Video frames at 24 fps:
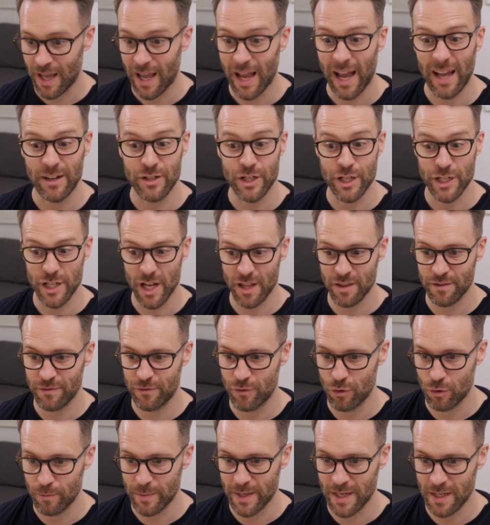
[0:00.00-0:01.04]
And another
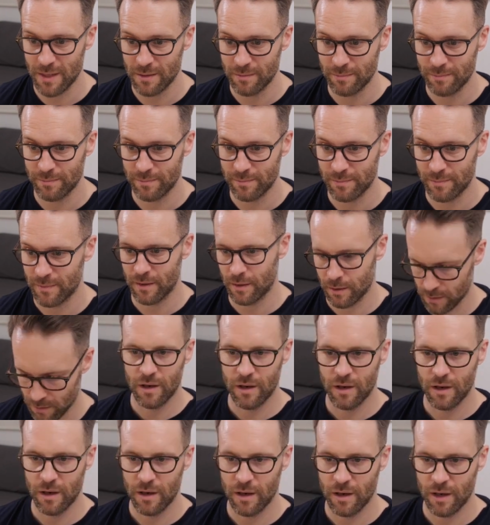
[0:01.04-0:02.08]
formula,
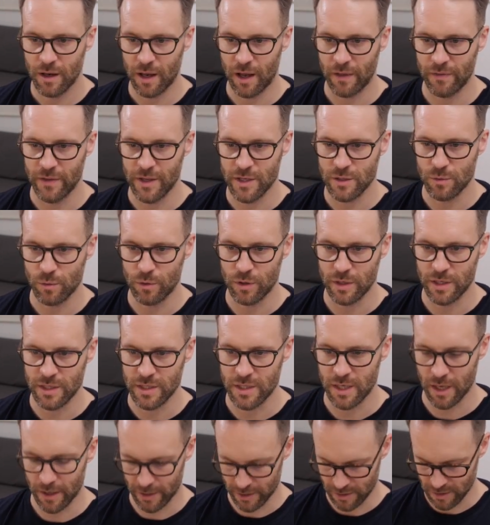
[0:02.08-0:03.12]
and this one is
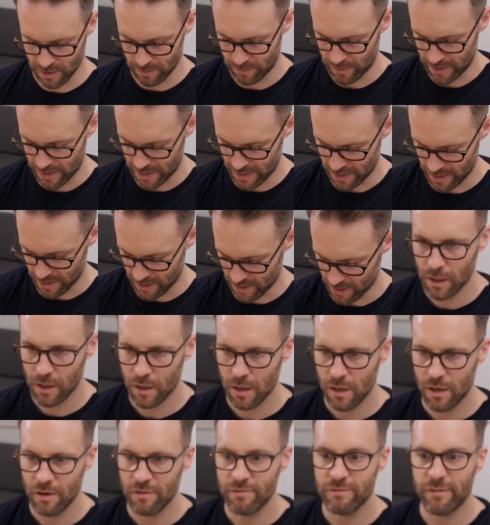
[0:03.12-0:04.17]
going to be
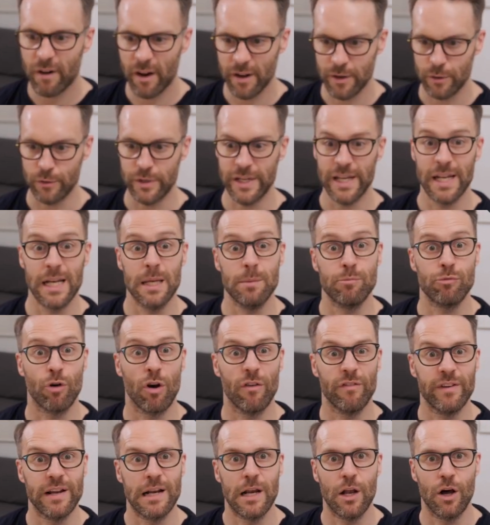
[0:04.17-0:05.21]
final yearly
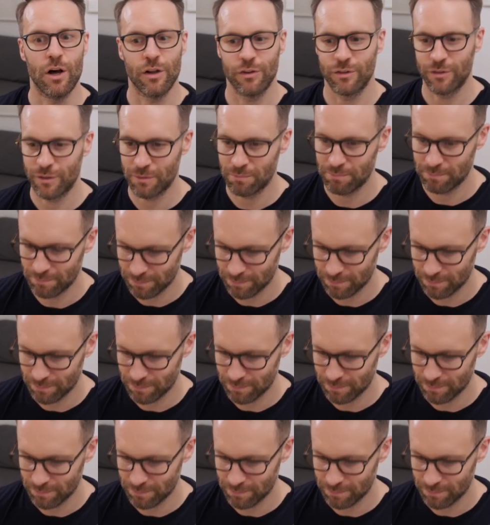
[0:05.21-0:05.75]
profit loss.